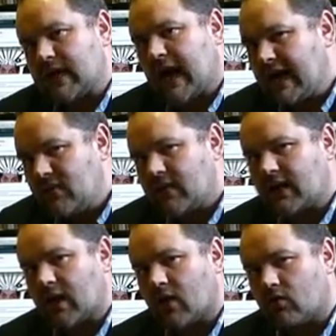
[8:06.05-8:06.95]
I
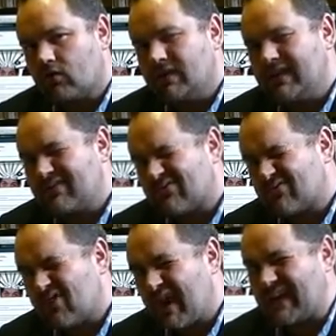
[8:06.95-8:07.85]
think, are really
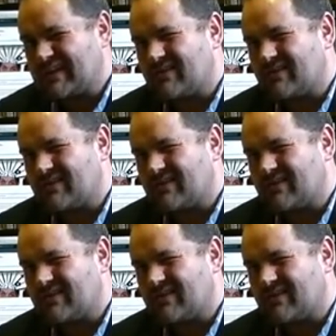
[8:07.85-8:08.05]
right